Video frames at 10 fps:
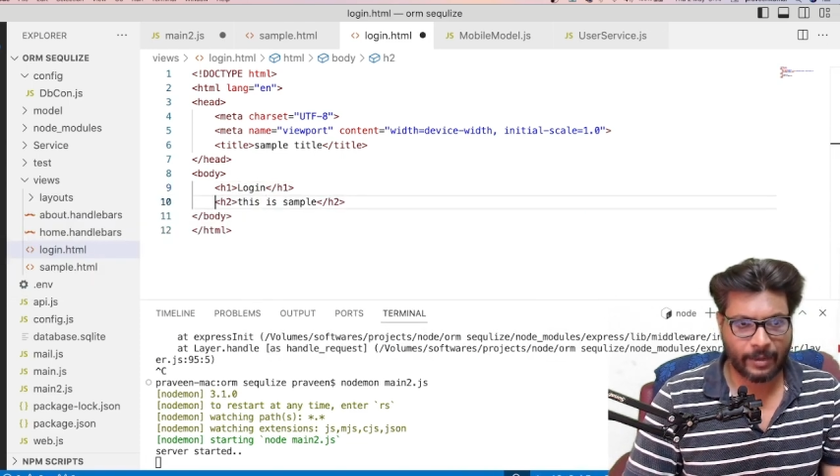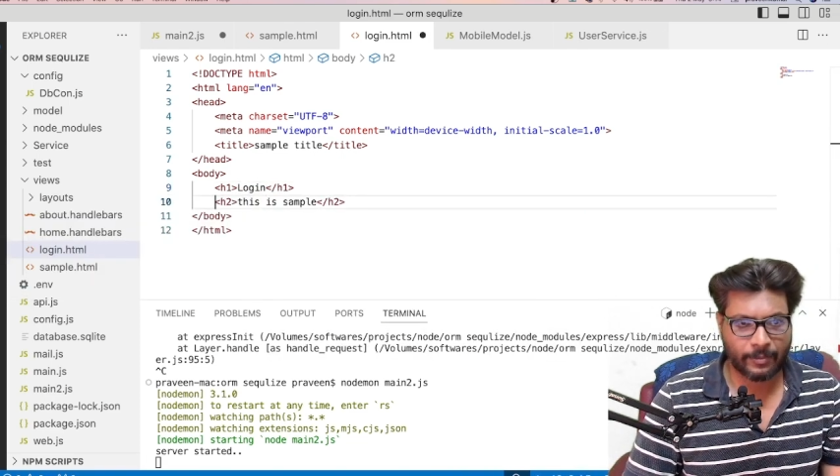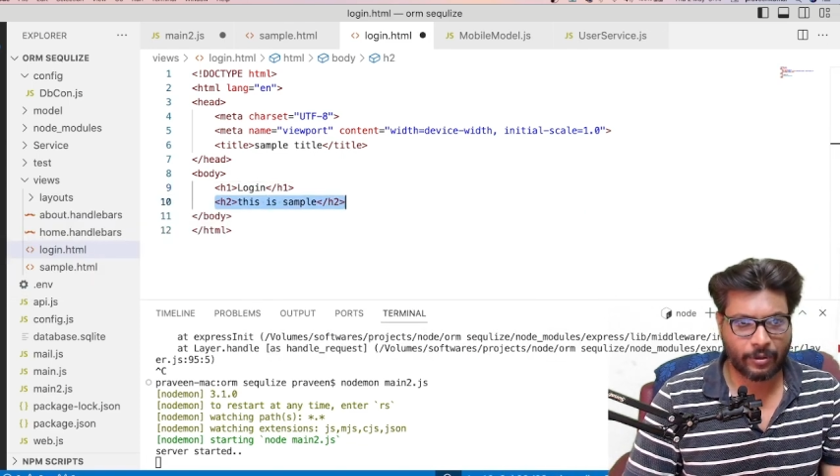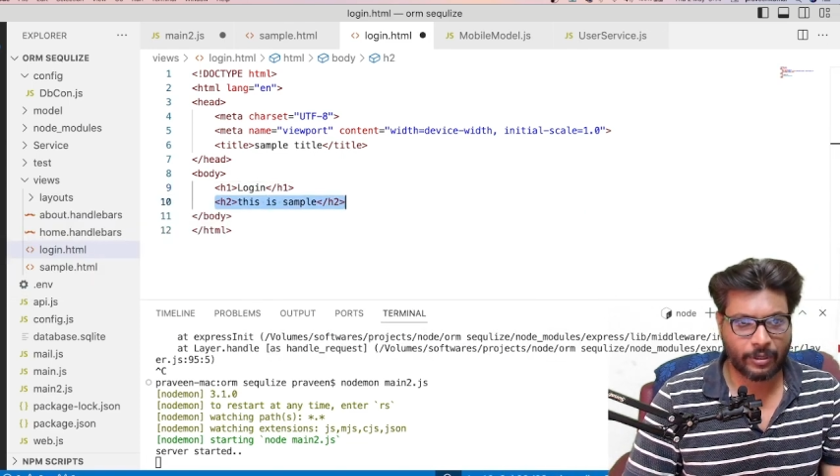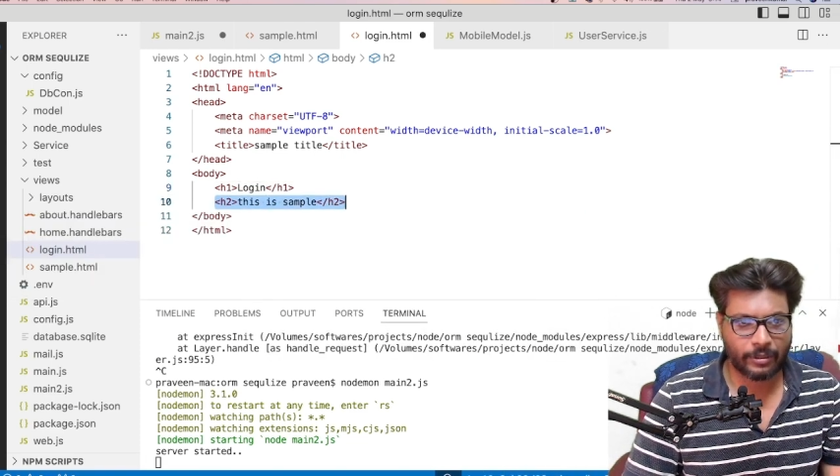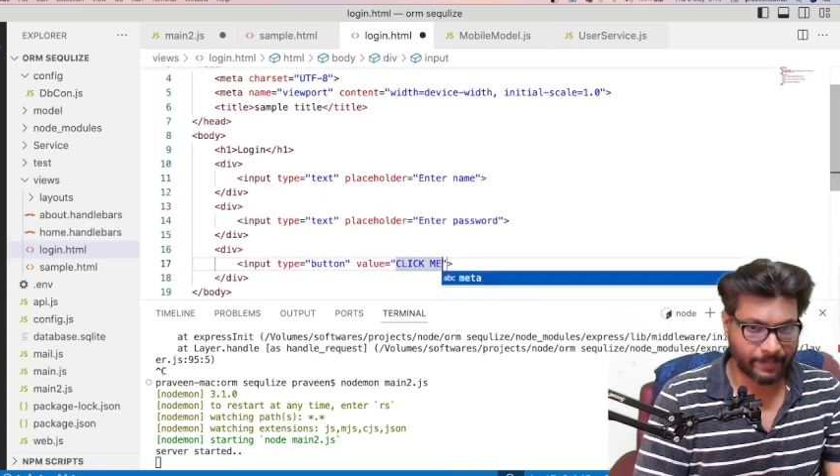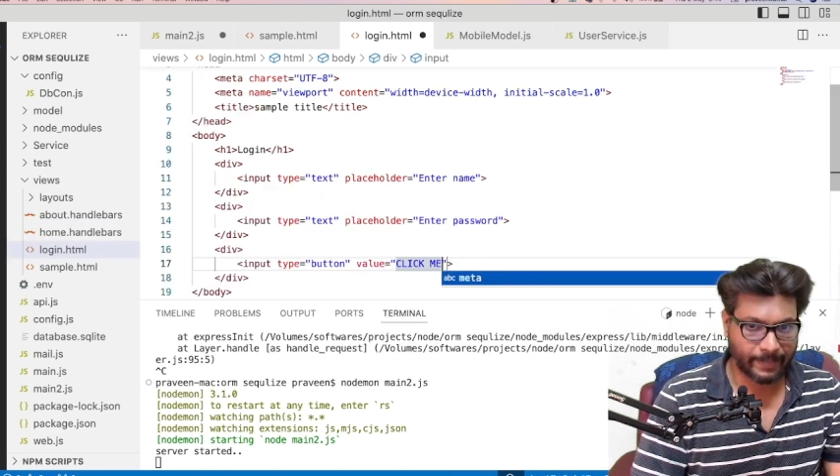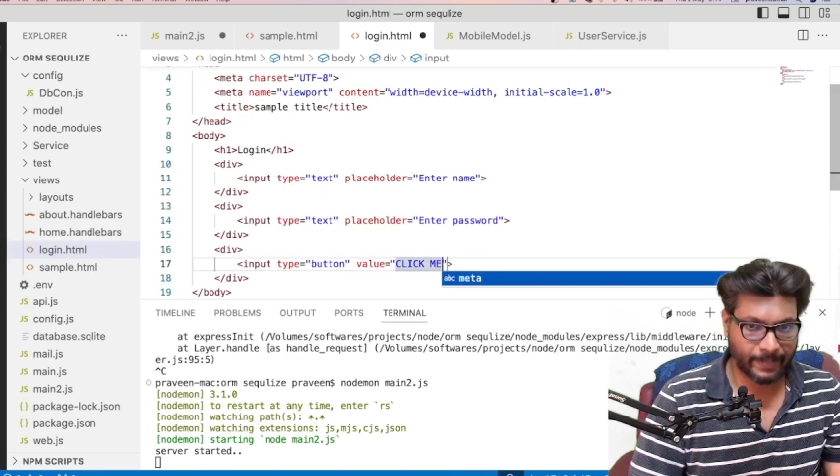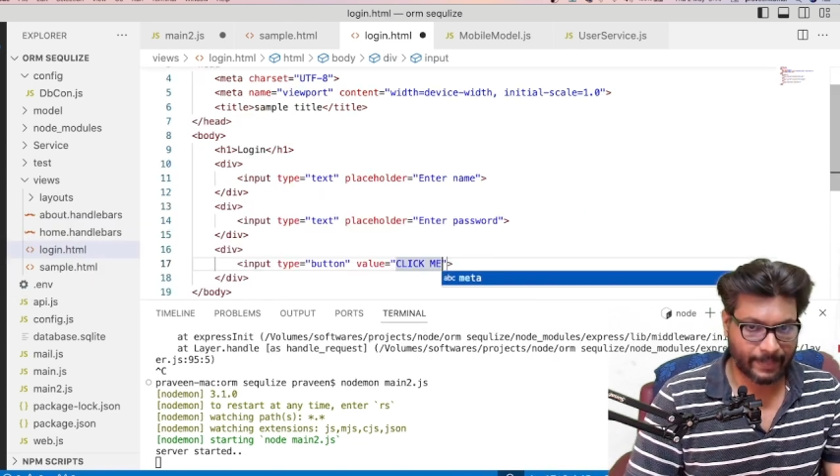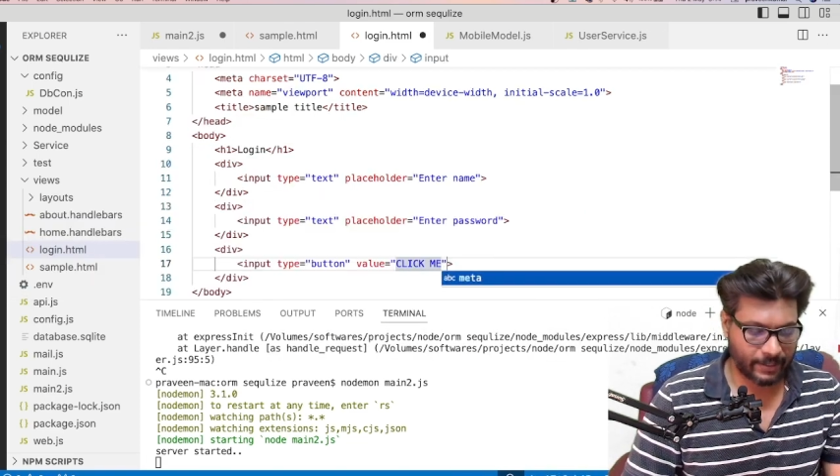am going to,
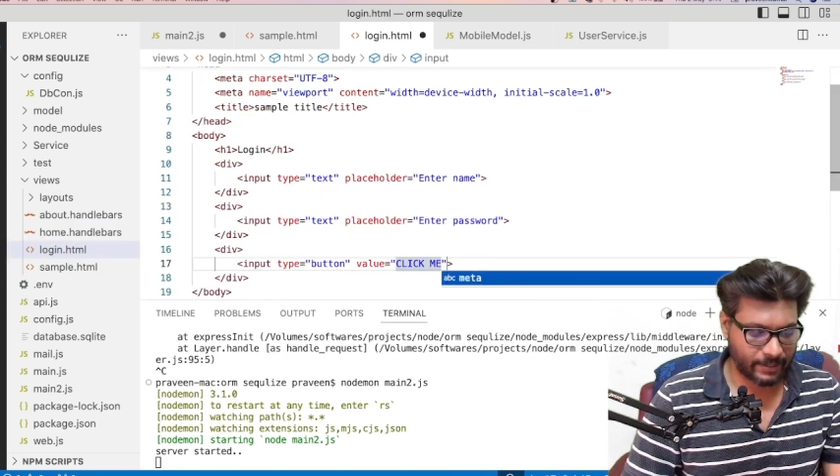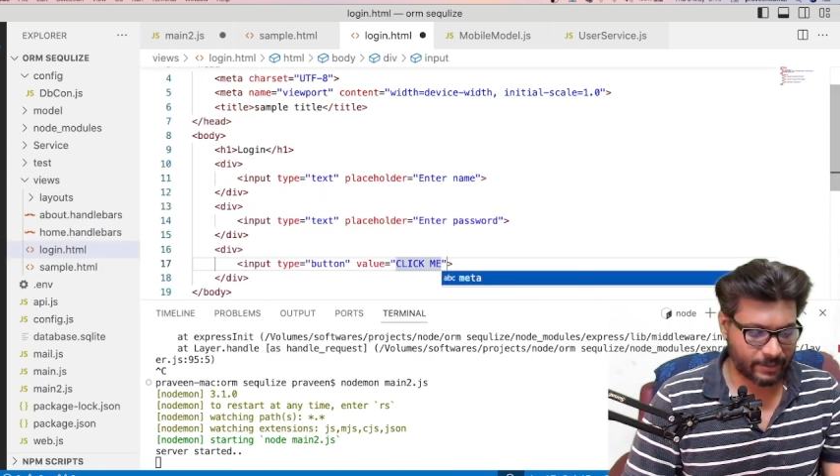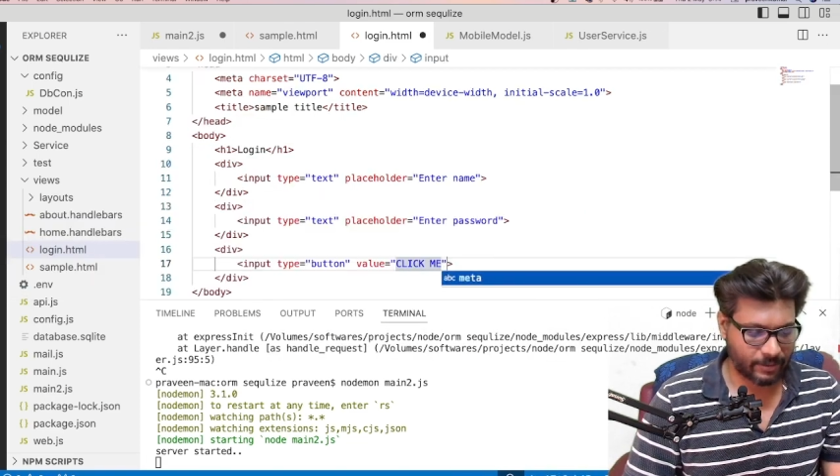that's it.